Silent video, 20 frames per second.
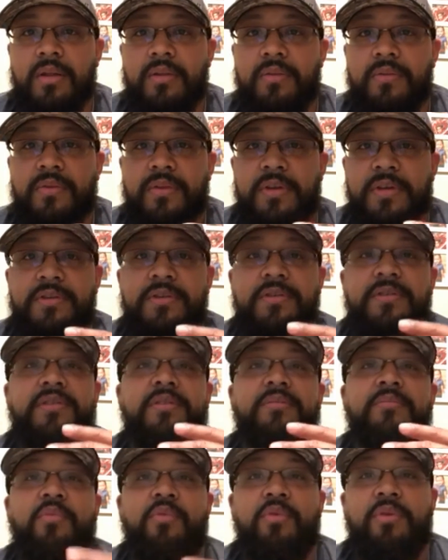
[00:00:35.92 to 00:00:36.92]
these are
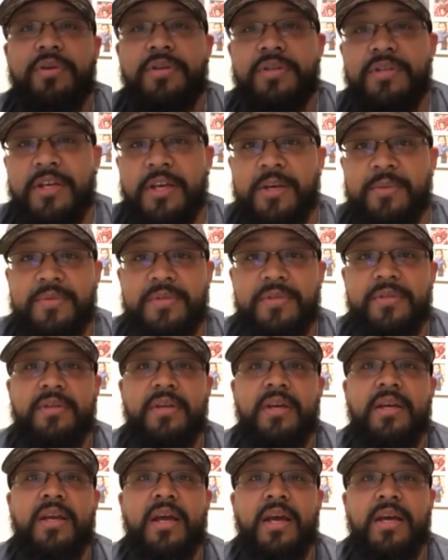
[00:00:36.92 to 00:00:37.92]
some more tips
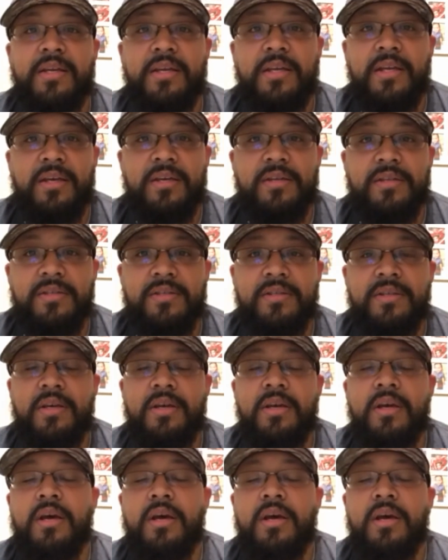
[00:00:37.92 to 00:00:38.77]
and ideas